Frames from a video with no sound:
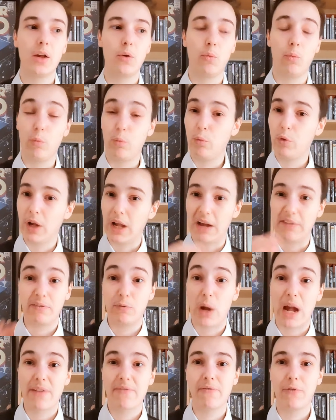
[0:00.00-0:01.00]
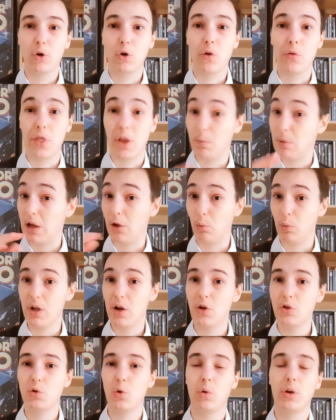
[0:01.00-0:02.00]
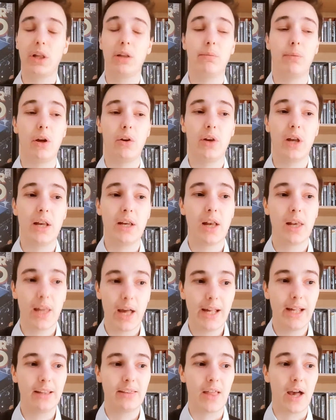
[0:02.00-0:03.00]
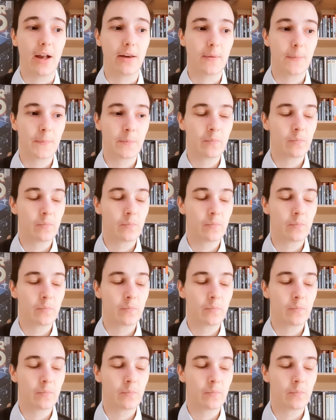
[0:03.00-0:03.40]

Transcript: We, have, we haven't forgotten about. It. We are talking about it, and I like that.